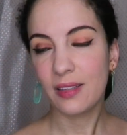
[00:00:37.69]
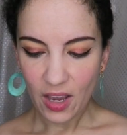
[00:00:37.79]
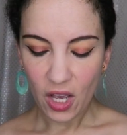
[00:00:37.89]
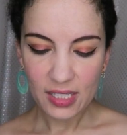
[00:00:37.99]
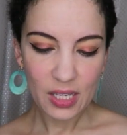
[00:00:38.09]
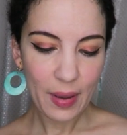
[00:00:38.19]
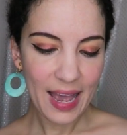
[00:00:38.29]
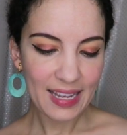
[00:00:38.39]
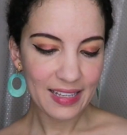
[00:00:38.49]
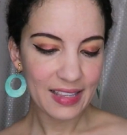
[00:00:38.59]
They also
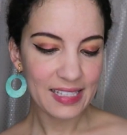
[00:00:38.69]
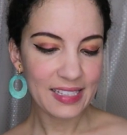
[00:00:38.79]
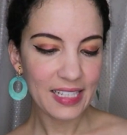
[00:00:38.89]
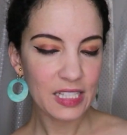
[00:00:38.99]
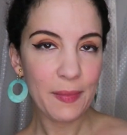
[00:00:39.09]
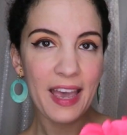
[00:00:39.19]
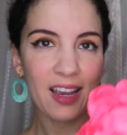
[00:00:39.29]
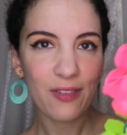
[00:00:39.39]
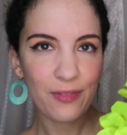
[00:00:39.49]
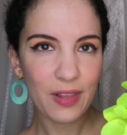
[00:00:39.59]
had the six
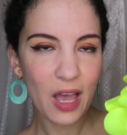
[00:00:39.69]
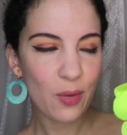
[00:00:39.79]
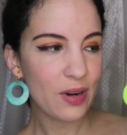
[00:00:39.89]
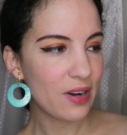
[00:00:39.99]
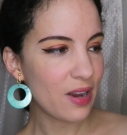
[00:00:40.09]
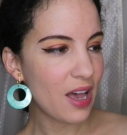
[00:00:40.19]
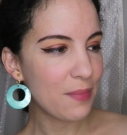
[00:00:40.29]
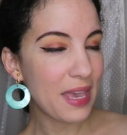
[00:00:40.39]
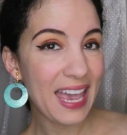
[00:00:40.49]
pack of flower um,